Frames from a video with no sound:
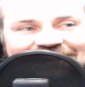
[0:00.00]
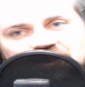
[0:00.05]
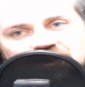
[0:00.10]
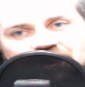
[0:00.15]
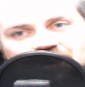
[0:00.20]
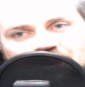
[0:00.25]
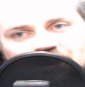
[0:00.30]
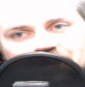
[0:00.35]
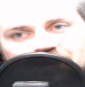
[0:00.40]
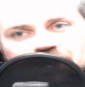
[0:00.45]

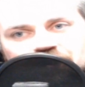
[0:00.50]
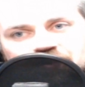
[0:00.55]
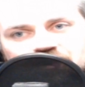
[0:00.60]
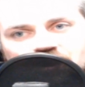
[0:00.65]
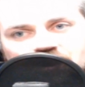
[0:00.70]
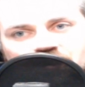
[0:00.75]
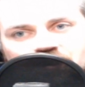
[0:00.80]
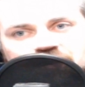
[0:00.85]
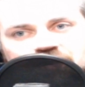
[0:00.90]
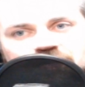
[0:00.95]
that interview
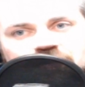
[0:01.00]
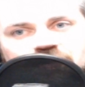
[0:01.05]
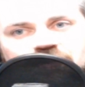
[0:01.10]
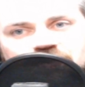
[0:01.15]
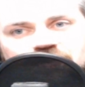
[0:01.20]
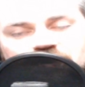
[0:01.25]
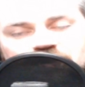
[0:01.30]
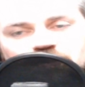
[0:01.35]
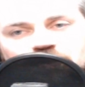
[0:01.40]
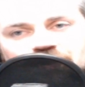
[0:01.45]
show on
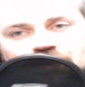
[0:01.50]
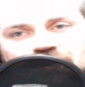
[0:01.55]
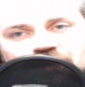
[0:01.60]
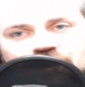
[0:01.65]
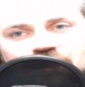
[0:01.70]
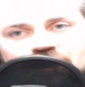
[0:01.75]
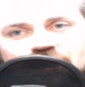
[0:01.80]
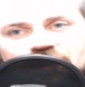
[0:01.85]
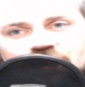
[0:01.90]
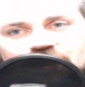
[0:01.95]
YouTube with
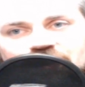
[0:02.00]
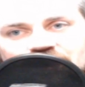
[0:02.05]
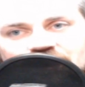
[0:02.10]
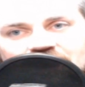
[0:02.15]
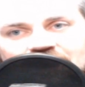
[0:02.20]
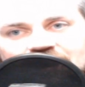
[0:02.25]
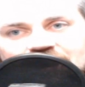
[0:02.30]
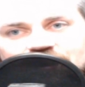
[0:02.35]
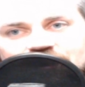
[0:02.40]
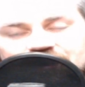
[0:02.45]
the
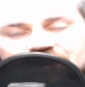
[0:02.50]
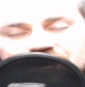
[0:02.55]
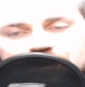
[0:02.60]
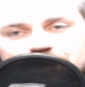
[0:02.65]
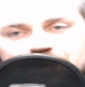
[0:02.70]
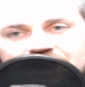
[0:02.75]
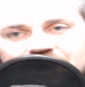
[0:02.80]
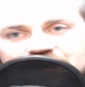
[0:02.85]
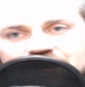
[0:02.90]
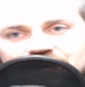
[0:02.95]
guy who eats
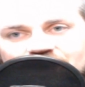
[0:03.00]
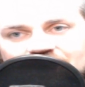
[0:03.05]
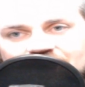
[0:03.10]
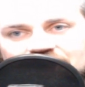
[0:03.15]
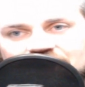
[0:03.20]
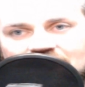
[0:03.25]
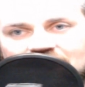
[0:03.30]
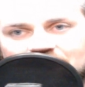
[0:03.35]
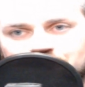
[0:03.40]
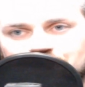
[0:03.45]

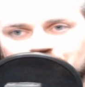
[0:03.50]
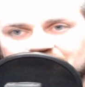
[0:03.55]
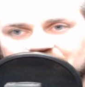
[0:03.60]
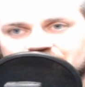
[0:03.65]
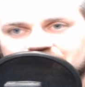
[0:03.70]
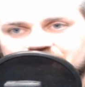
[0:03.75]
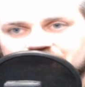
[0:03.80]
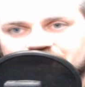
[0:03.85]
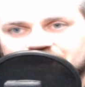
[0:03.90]
like hot wings?